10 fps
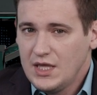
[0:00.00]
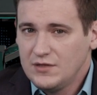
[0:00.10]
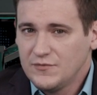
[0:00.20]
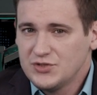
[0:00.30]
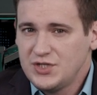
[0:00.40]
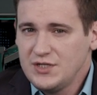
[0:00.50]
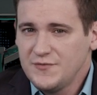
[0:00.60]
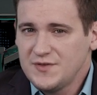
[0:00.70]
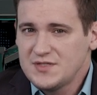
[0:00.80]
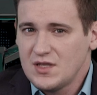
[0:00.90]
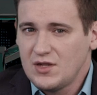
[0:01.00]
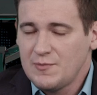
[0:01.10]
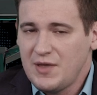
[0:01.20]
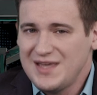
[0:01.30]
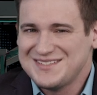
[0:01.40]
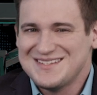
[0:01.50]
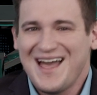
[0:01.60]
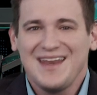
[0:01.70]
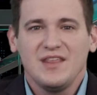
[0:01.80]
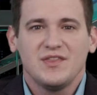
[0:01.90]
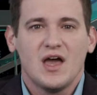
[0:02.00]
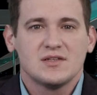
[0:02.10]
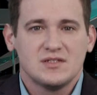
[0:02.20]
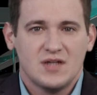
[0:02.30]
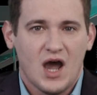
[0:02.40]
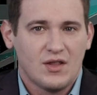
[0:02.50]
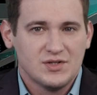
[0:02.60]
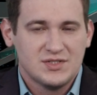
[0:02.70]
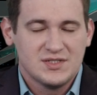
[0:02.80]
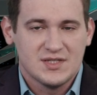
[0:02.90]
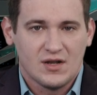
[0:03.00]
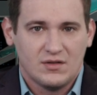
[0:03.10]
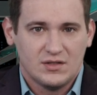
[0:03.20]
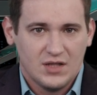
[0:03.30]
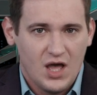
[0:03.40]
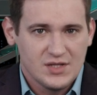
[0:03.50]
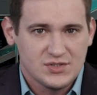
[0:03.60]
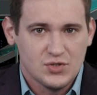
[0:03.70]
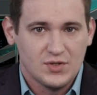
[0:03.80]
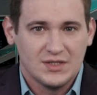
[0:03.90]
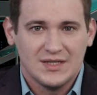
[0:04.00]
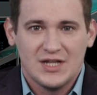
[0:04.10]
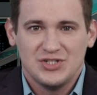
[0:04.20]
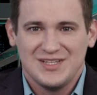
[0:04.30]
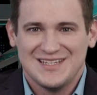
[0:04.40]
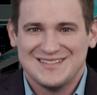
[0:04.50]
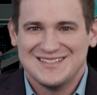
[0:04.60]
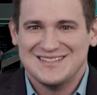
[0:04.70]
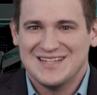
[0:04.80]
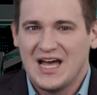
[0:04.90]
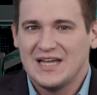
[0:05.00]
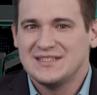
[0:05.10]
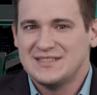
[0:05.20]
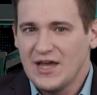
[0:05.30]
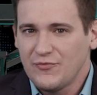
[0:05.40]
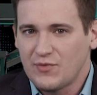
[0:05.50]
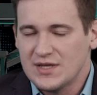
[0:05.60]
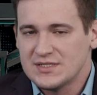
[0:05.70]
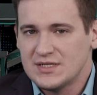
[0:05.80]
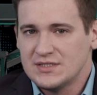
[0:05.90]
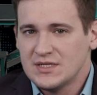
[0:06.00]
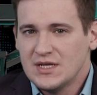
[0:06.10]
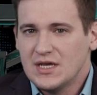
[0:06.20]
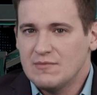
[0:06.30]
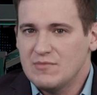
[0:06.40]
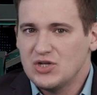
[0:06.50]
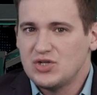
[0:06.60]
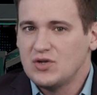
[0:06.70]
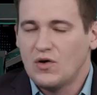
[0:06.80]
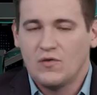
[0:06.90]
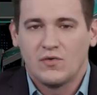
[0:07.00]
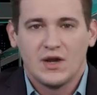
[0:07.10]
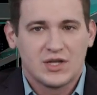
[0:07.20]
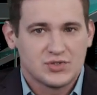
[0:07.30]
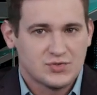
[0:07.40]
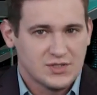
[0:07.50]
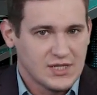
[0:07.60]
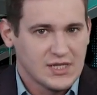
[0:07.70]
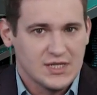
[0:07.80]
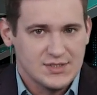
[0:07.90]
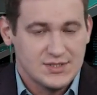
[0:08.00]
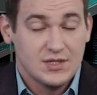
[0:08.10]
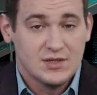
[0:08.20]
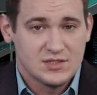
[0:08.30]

and a Virginia facility pays $90,000 to settle a lawsuit alleging it denied deaf residents admission over extra needs.